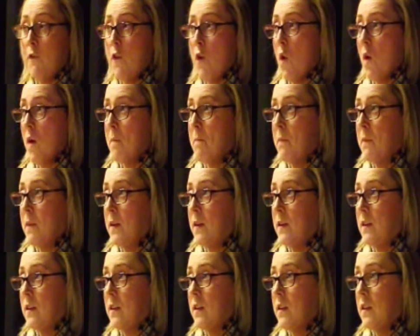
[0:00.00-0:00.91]
form,
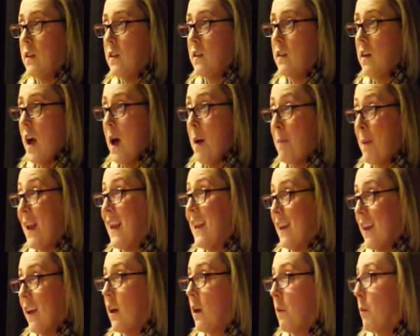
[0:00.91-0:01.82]
a
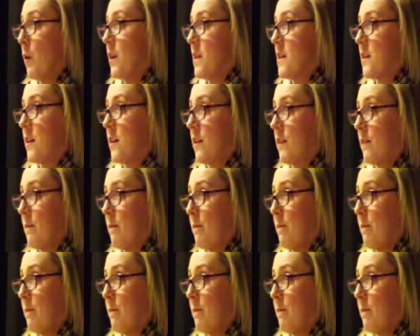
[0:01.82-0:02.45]
political prisoner.